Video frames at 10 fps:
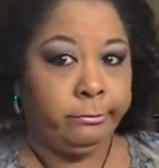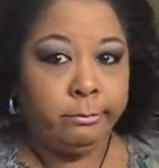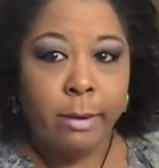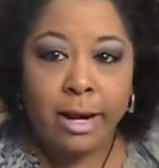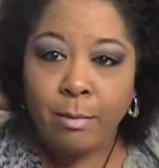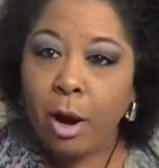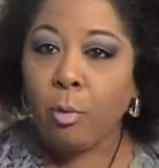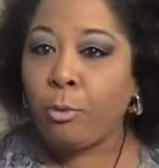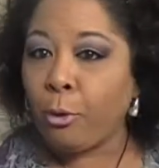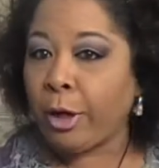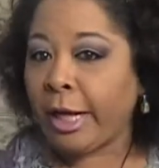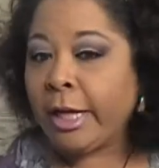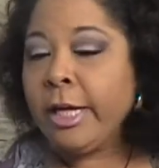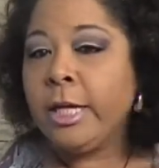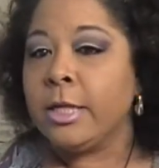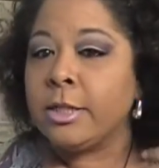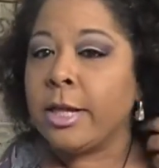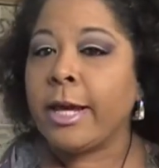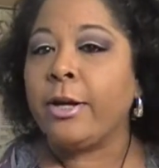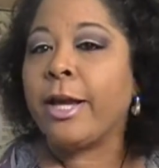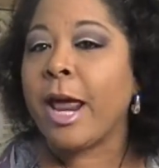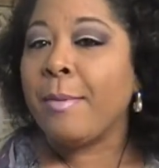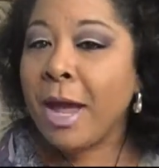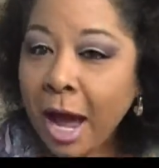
Made them all pretty so they can look at it.